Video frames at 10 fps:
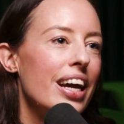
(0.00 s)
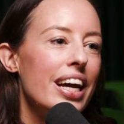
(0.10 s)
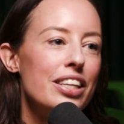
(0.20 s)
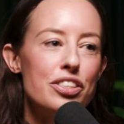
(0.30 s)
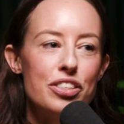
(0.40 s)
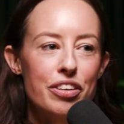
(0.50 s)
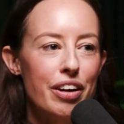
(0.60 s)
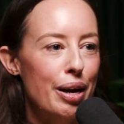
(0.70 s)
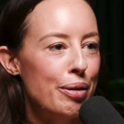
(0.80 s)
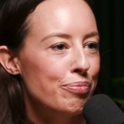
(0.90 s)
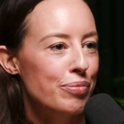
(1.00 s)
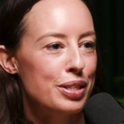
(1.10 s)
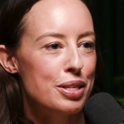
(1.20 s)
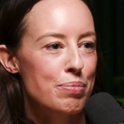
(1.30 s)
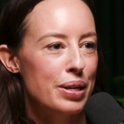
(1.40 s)
Instagram
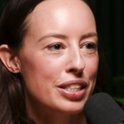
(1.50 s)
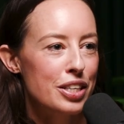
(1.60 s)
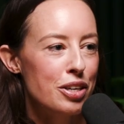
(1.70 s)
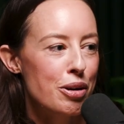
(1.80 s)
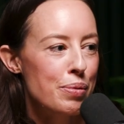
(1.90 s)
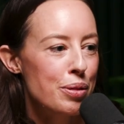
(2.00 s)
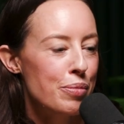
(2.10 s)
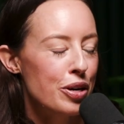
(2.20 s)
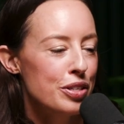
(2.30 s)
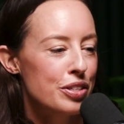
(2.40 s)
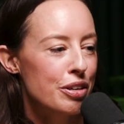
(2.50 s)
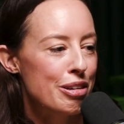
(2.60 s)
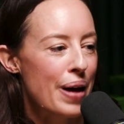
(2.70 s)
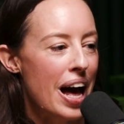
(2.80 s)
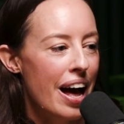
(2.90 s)
is the place I show up in the most. So
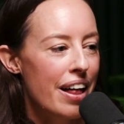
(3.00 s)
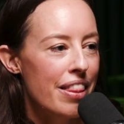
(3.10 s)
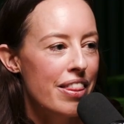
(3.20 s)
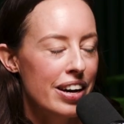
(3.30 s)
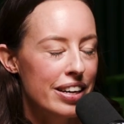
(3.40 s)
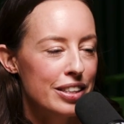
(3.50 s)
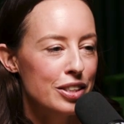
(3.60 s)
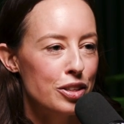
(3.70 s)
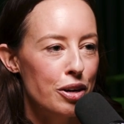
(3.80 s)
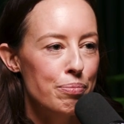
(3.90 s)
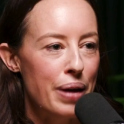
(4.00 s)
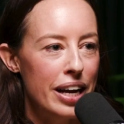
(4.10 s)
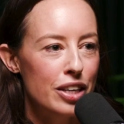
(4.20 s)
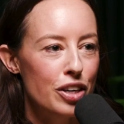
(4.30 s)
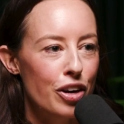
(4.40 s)
I'm at
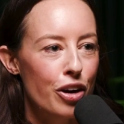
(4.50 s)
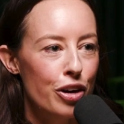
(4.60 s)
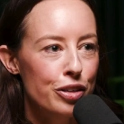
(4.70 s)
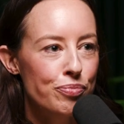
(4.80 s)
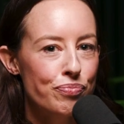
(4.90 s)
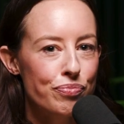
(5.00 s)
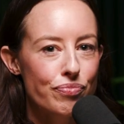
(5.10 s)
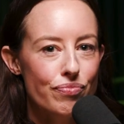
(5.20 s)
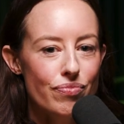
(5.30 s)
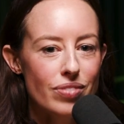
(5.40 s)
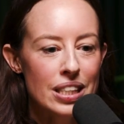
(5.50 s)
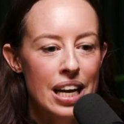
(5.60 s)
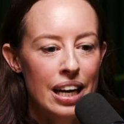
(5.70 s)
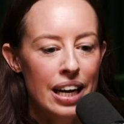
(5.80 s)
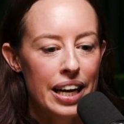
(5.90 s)
the.meg.o.
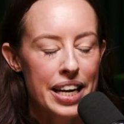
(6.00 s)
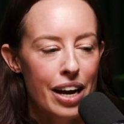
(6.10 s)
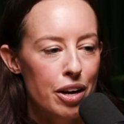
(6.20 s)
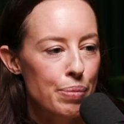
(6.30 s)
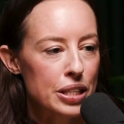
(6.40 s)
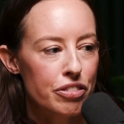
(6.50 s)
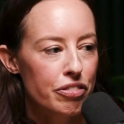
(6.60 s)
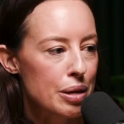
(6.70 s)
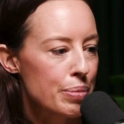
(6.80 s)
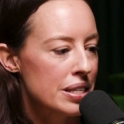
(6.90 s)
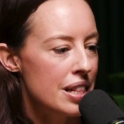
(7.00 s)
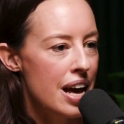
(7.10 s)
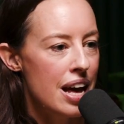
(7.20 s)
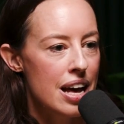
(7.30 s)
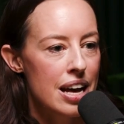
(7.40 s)
And yeah, I got a bunch of freebies
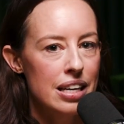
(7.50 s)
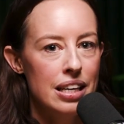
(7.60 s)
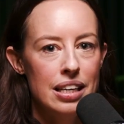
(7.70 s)
there.